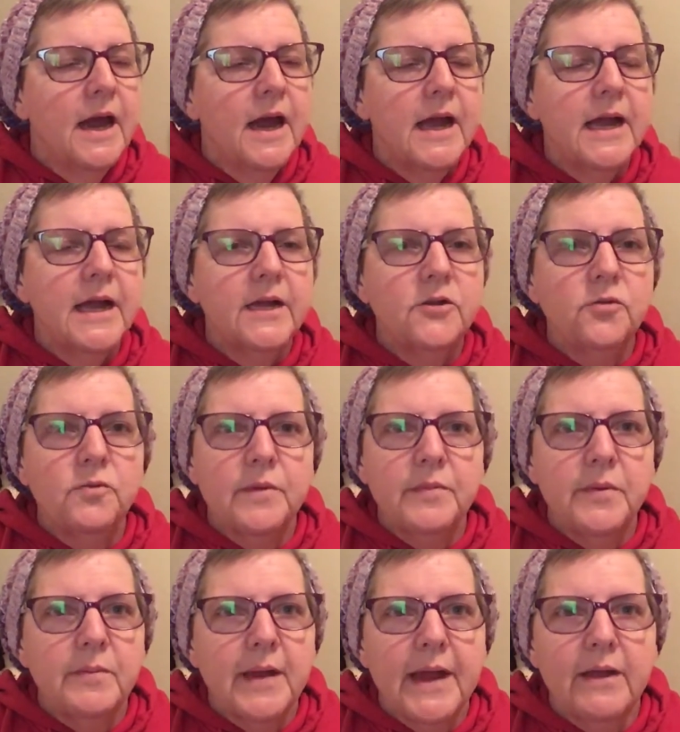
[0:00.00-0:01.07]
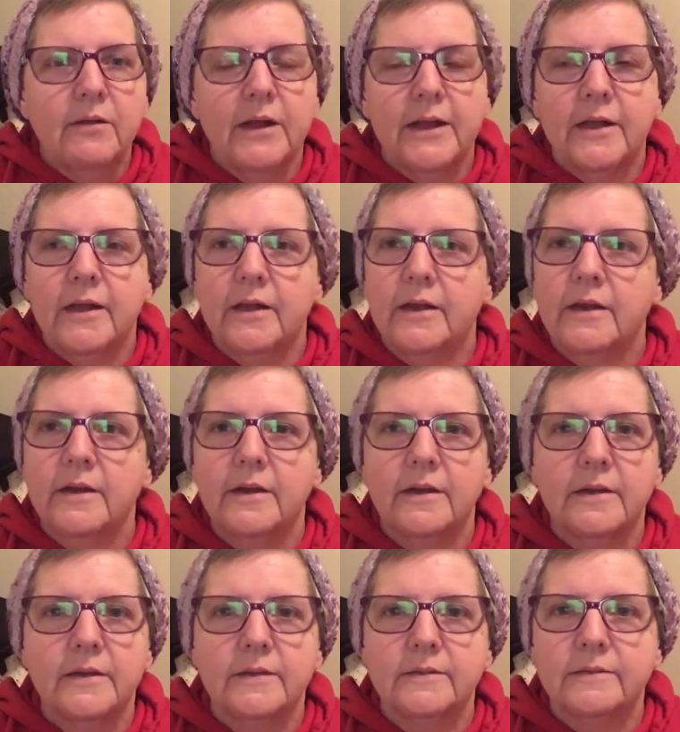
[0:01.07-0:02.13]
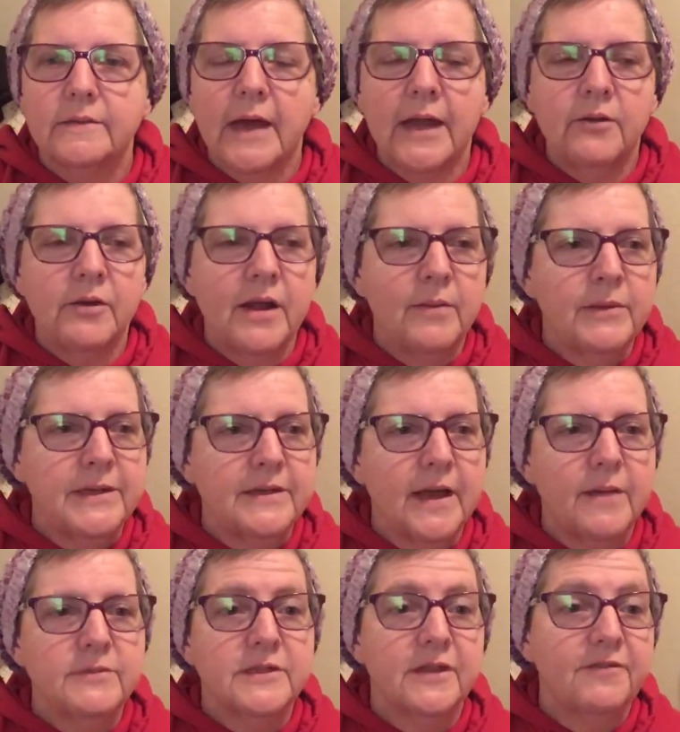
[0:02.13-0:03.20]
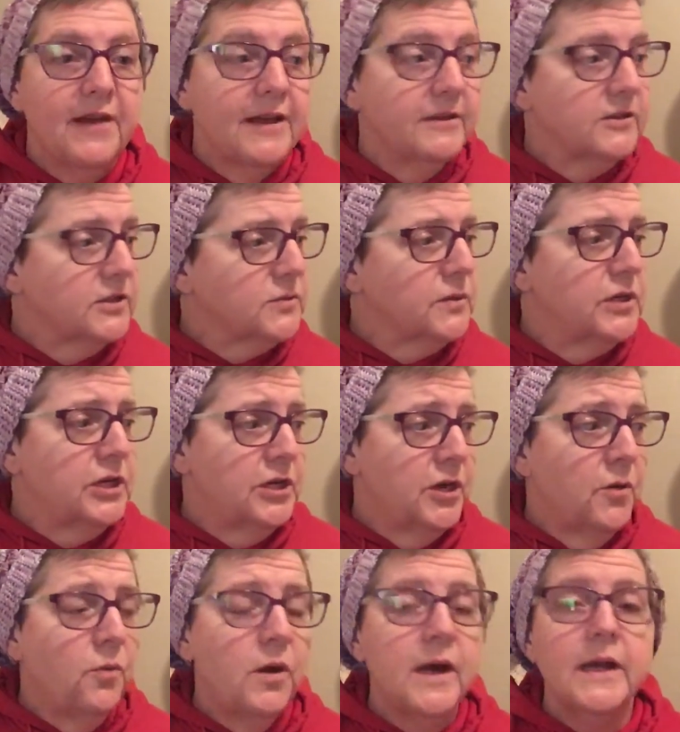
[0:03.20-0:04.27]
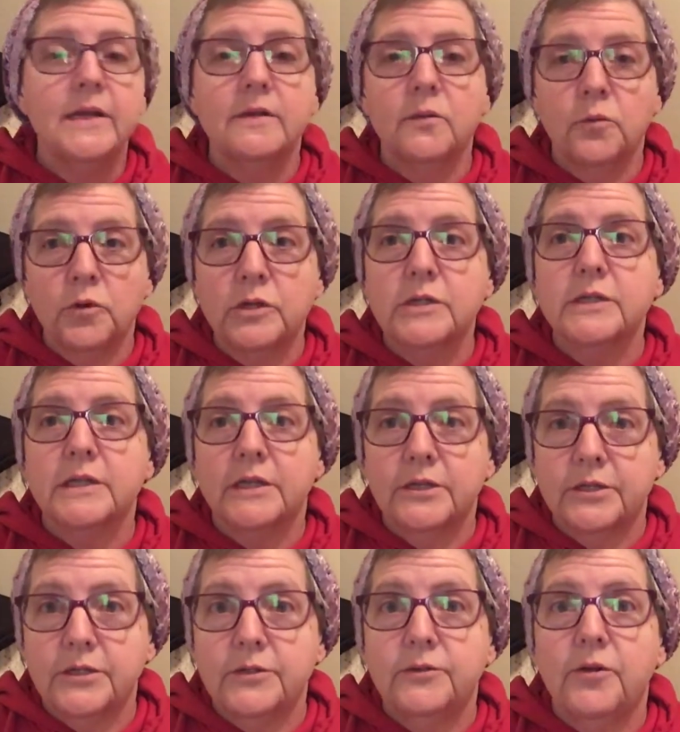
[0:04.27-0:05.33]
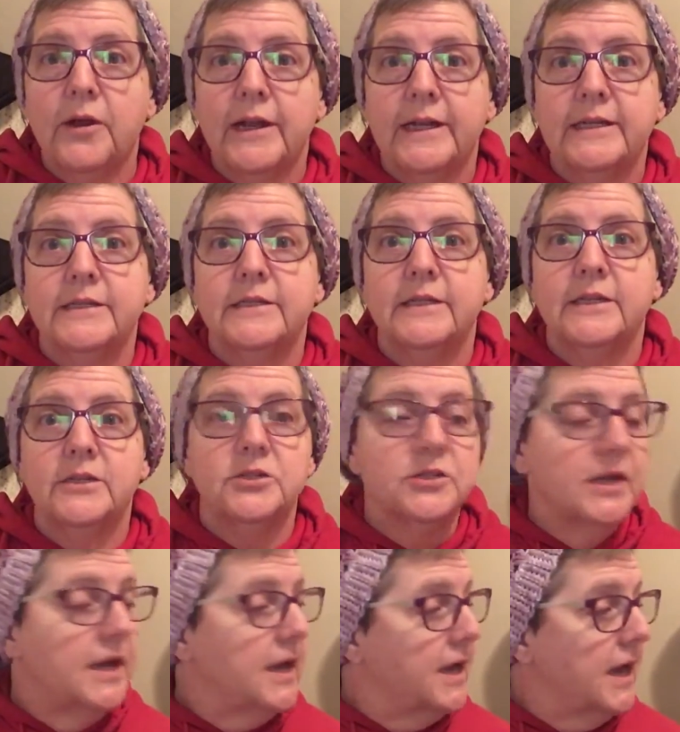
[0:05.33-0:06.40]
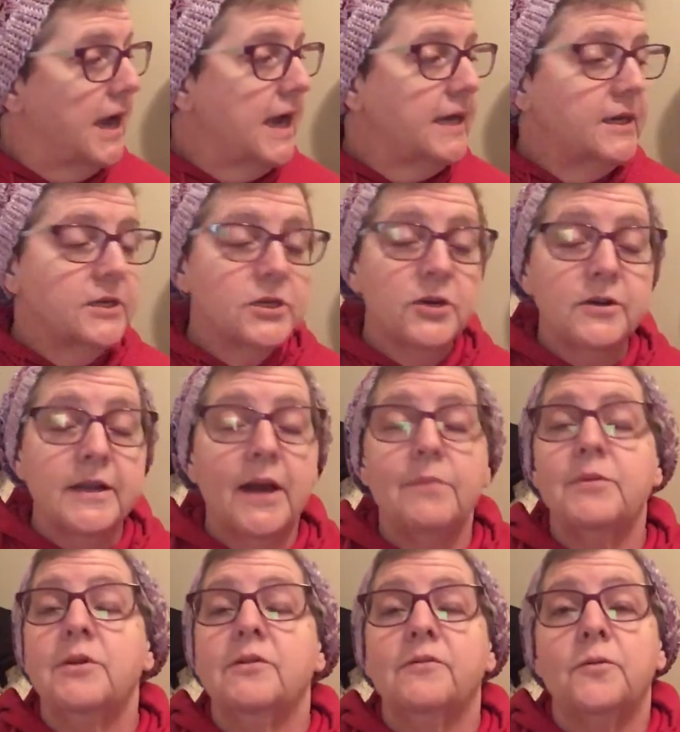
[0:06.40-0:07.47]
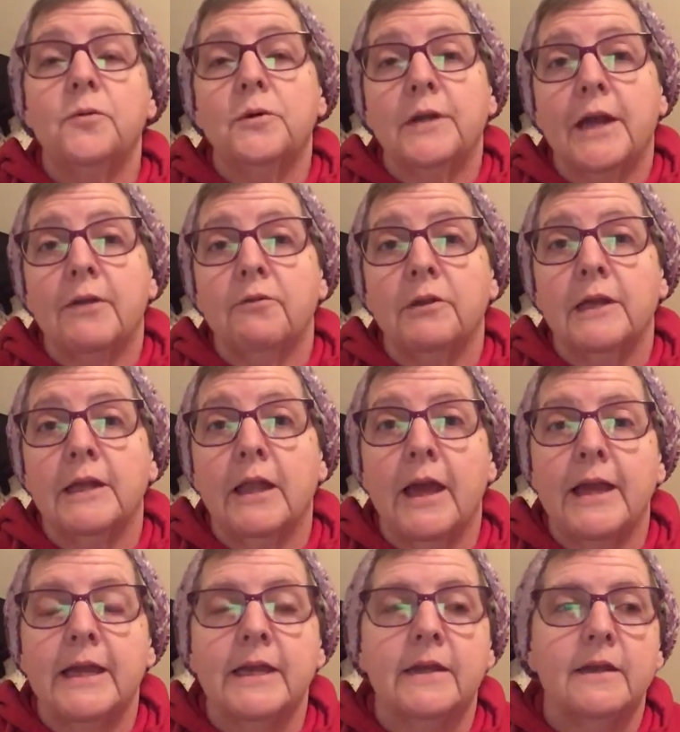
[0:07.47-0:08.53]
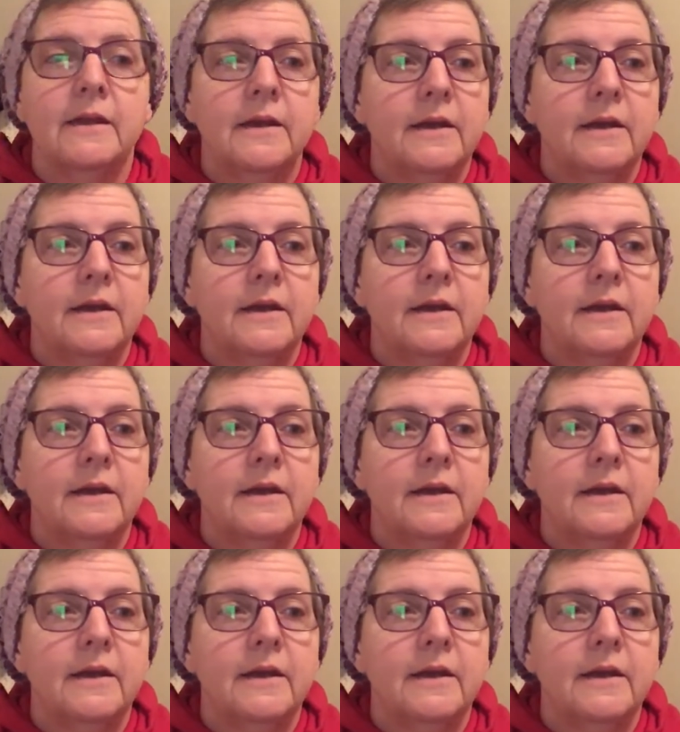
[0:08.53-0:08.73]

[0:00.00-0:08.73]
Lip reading: I had to rip it back like, I don't know how many times, and I finally just went, you know what, we're just going to do granny stitch. And it turned out beautiful, and I really like it.